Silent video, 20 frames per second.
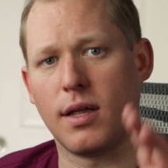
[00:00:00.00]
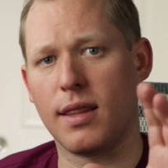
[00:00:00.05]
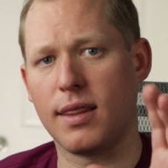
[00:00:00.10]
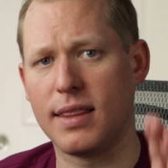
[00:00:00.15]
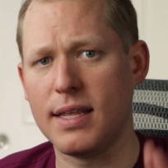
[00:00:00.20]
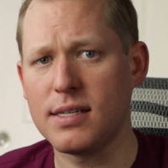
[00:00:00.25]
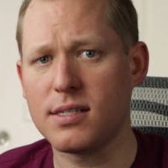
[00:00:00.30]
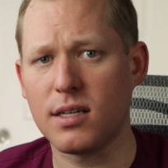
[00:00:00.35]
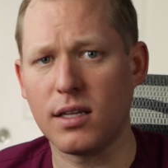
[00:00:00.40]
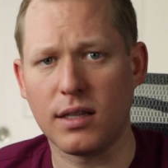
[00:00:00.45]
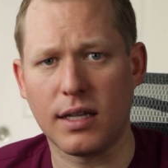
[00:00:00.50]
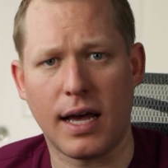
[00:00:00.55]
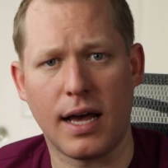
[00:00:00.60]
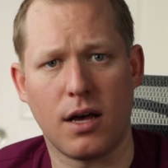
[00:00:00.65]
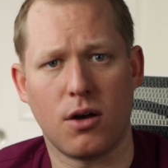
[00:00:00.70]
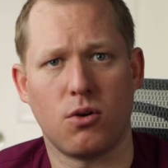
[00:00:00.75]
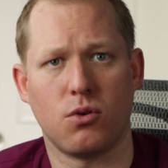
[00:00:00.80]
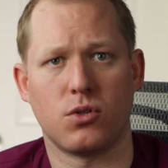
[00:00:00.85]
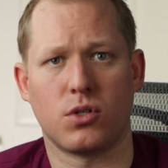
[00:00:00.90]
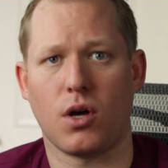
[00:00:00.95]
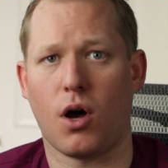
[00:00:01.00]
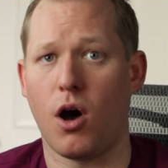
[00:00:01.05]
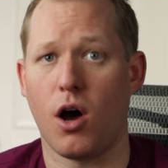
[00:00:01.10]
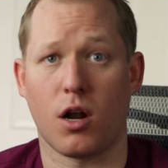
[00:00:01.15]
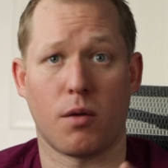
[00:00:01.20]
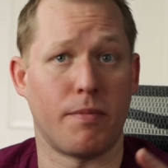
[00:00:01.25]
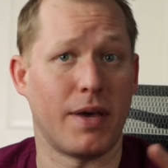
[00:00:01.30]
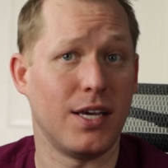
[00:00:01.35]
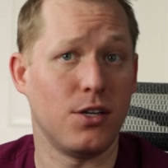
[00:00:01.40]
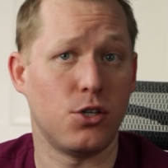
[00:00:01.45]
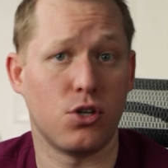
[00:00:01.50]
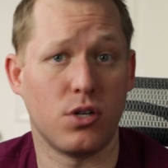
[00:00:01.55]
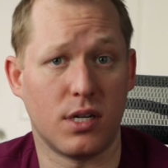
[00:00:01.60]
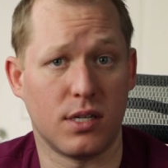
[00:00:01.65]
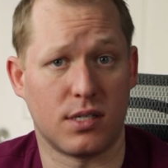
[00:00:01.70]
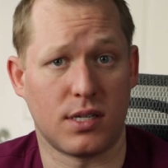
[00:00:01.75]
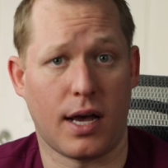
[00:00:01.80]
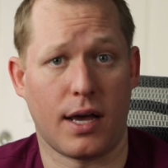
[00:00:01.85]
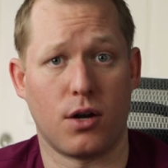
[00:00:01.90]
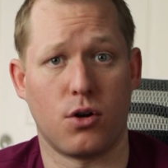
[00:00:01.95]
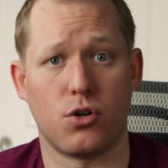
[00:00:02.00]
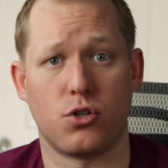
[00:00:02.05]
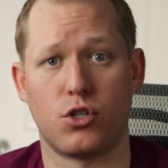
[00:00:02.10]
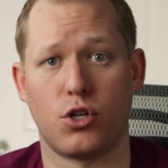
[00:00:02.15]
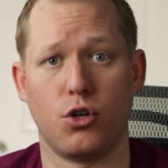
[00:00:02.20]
This allows automation designers